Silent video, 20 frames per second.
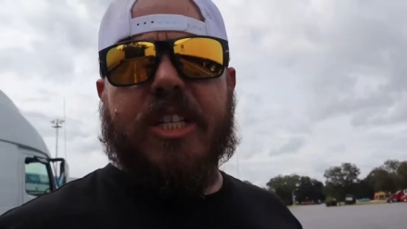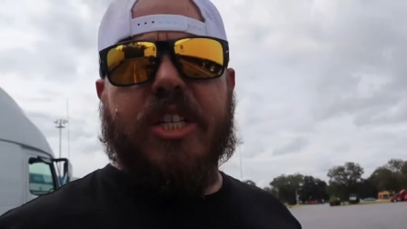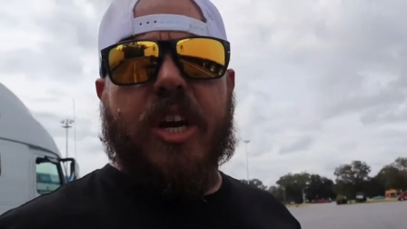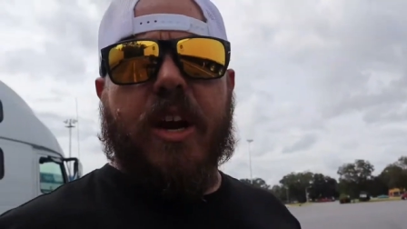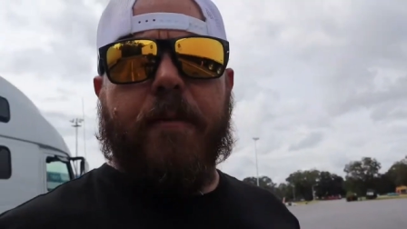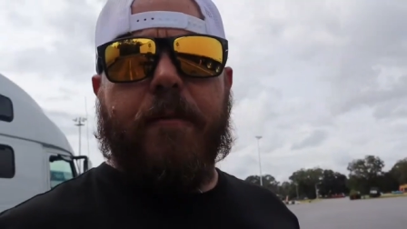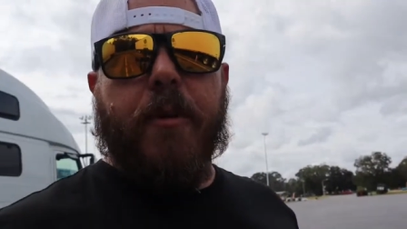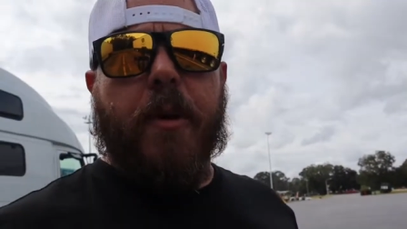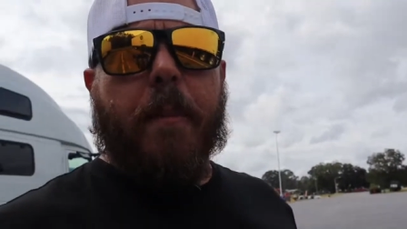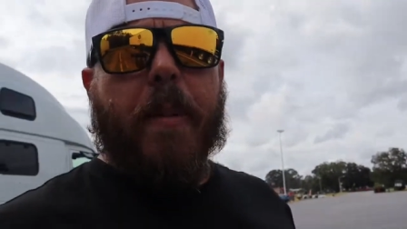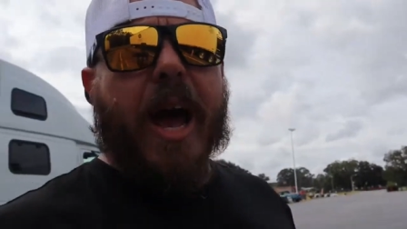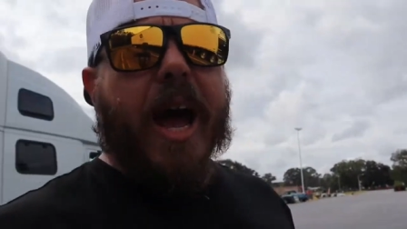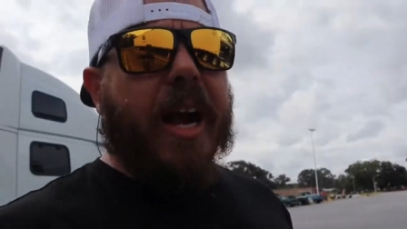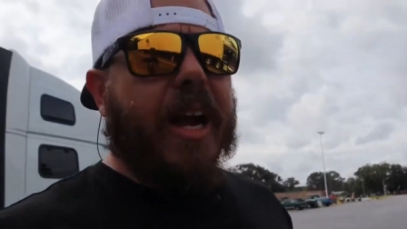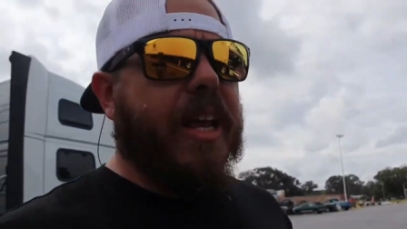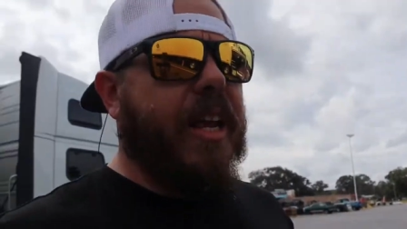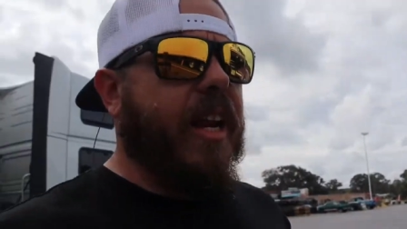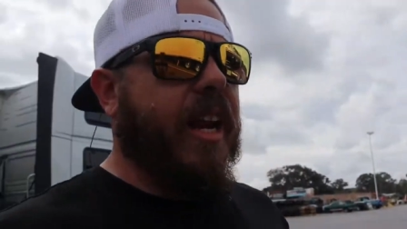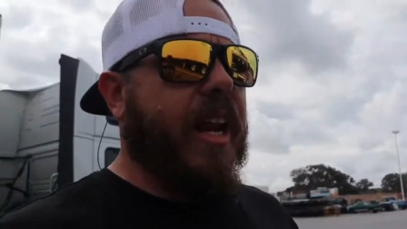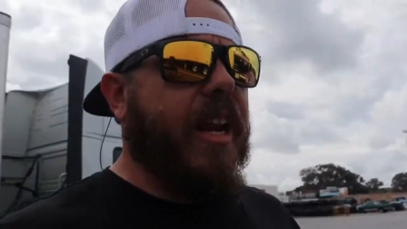cheerful about
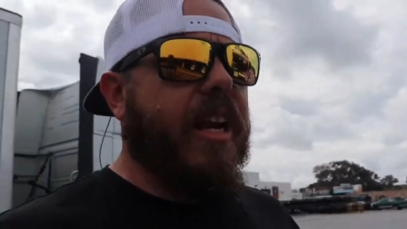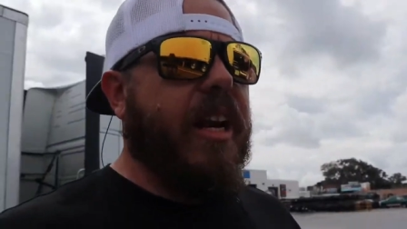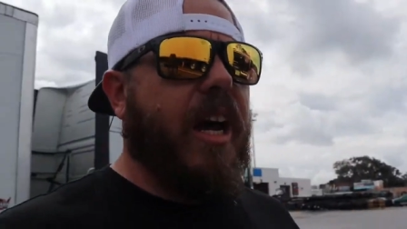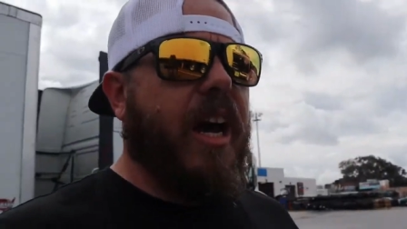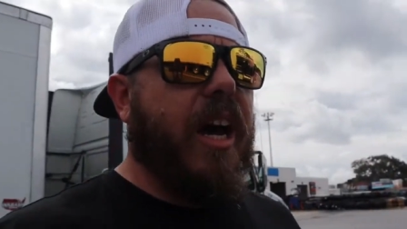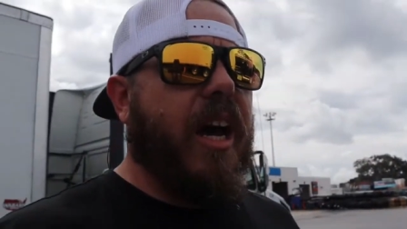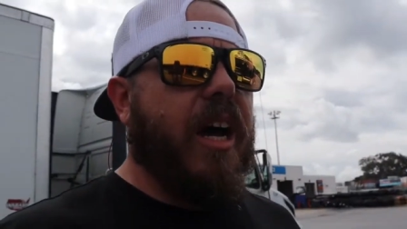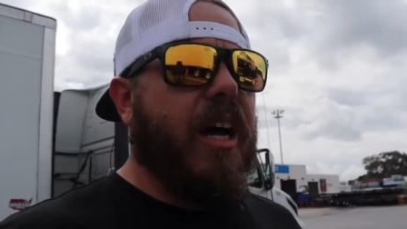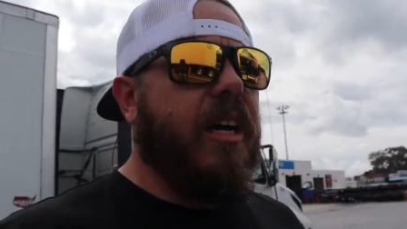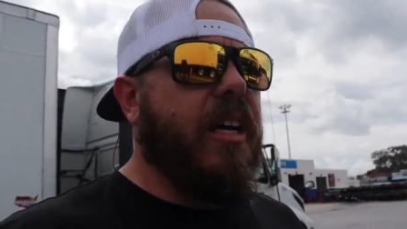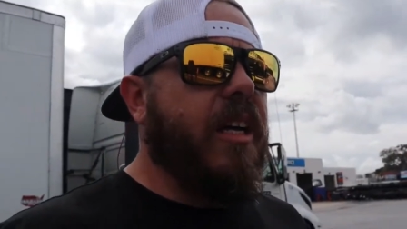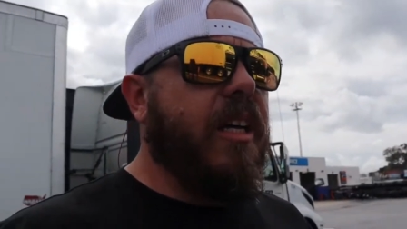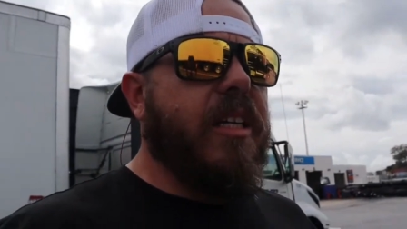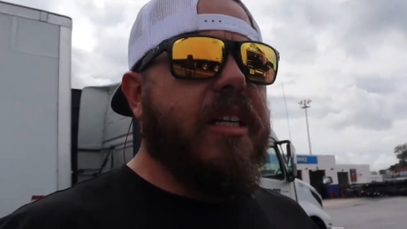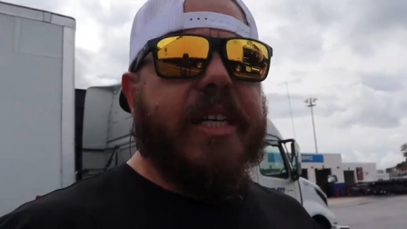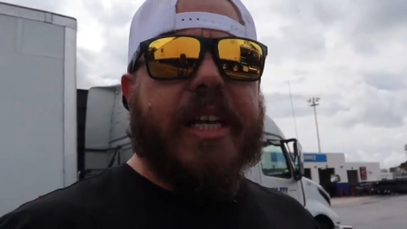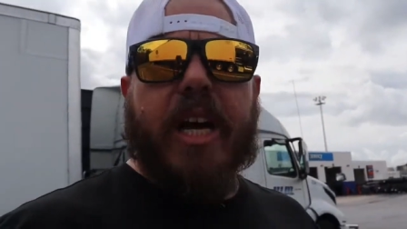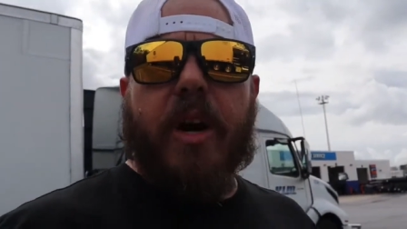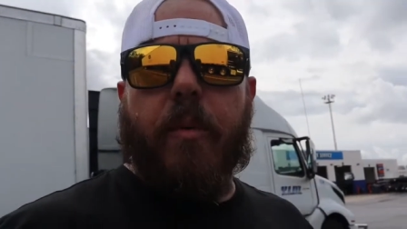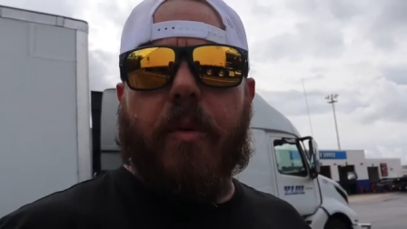it and uh,
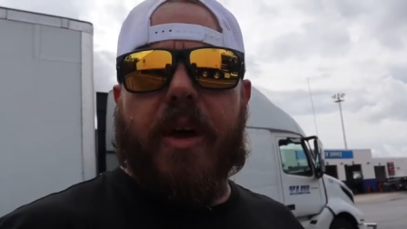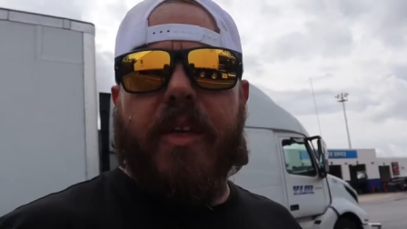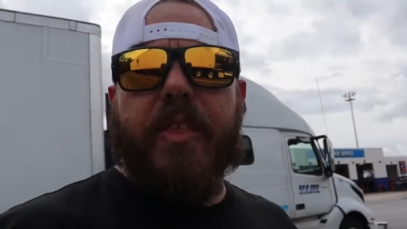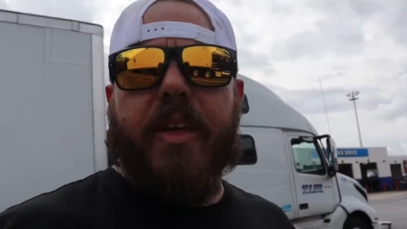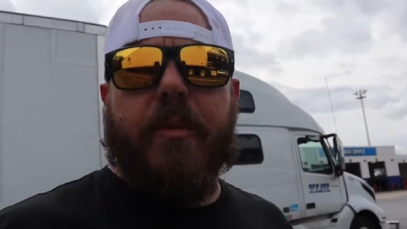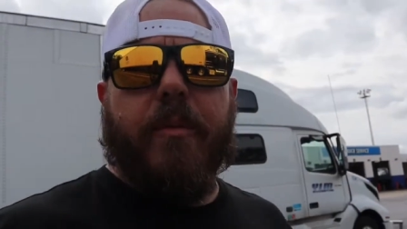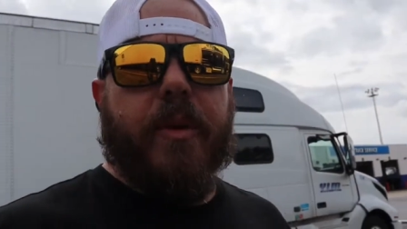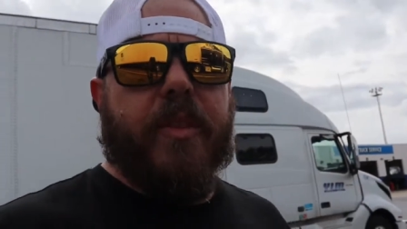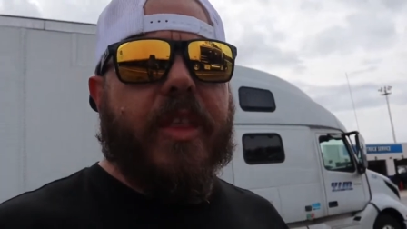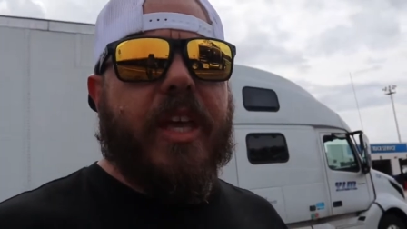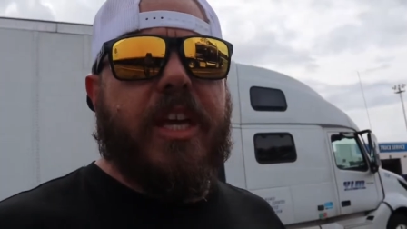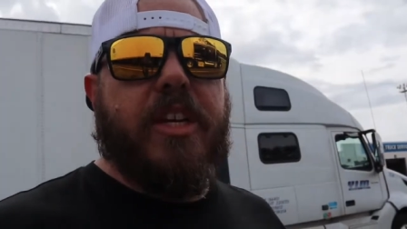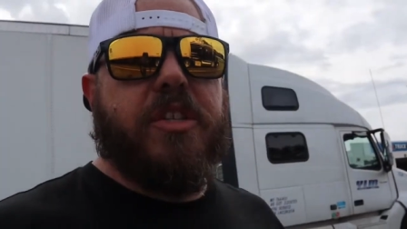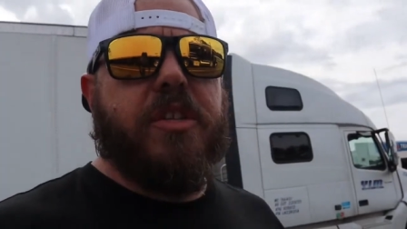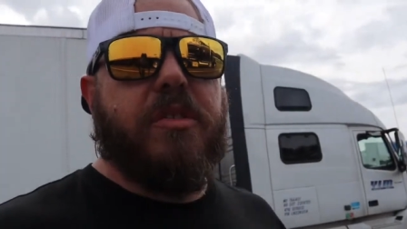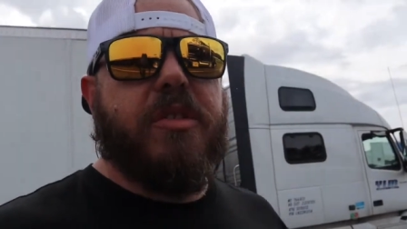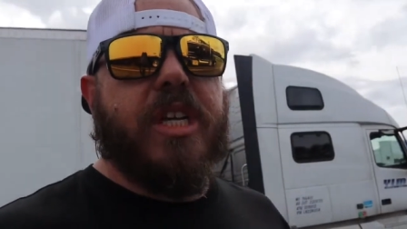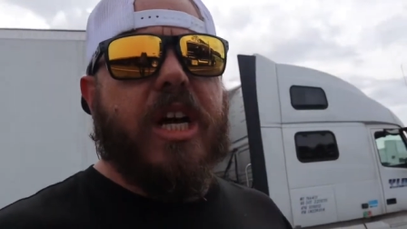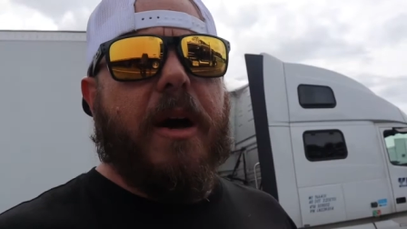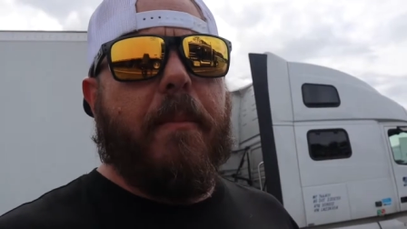deal with it when the
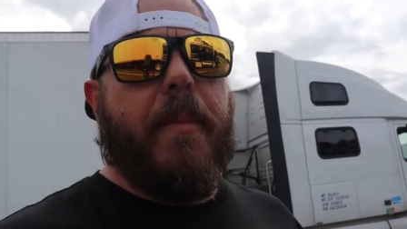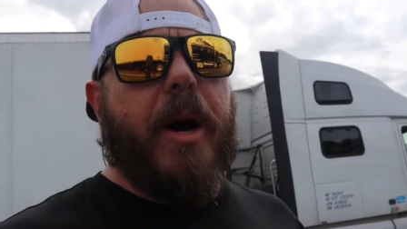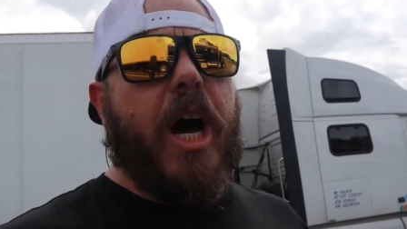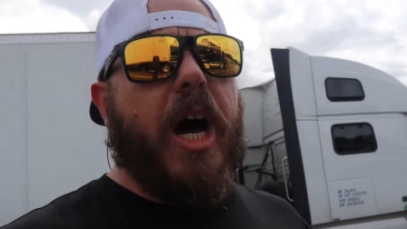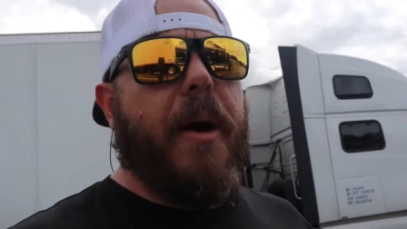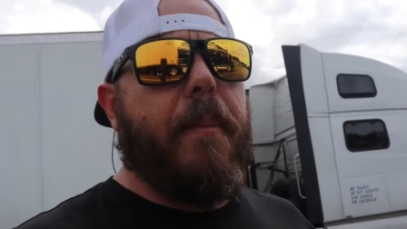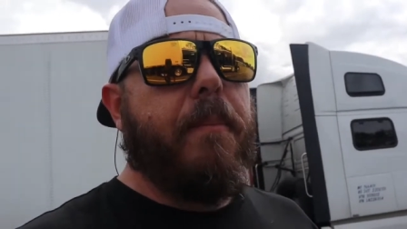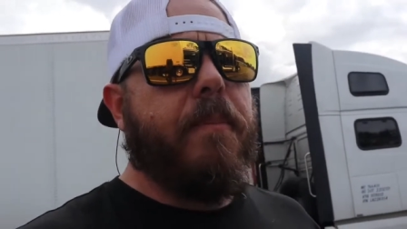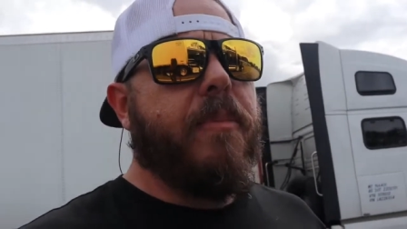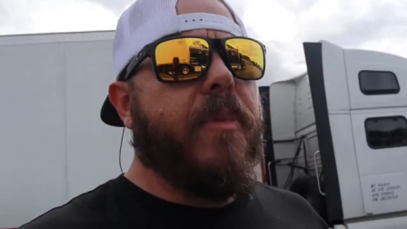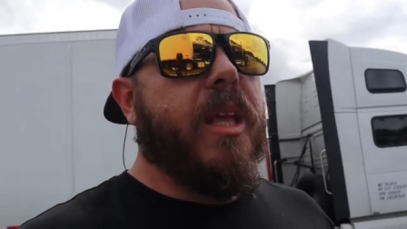issues come up.